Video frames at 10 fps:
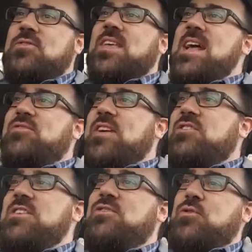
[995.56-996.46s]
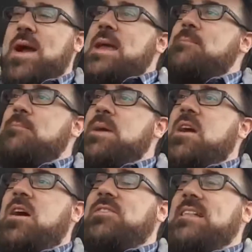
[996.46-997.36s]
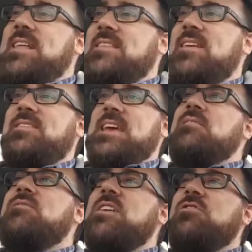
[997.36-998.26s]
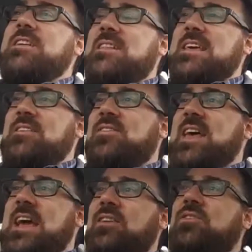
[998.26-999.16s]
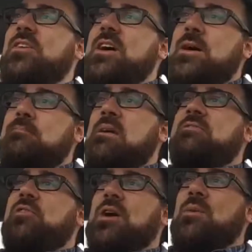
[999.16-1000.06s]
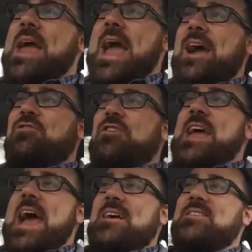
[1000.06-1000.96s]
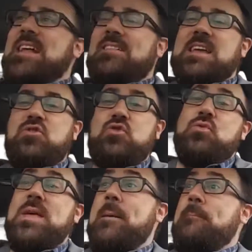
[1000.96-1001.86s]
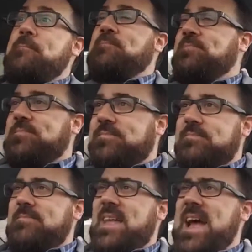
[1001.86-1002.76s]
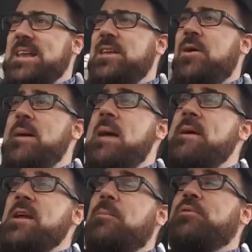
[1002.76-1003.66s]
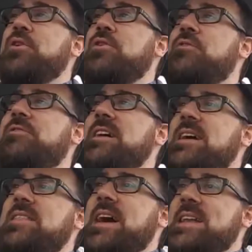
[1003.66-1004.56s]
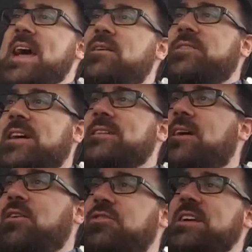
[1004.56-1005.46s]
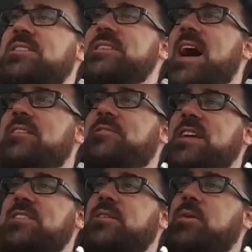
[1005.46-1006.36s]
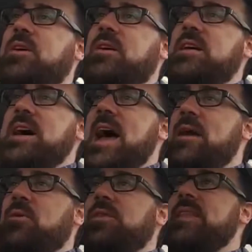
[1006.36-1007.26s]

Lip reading: science fiction is great because it lets us envision these things before we actually accidentally do them. And, you know, maybe it'll prove that nanotechnology is not feasible and we'll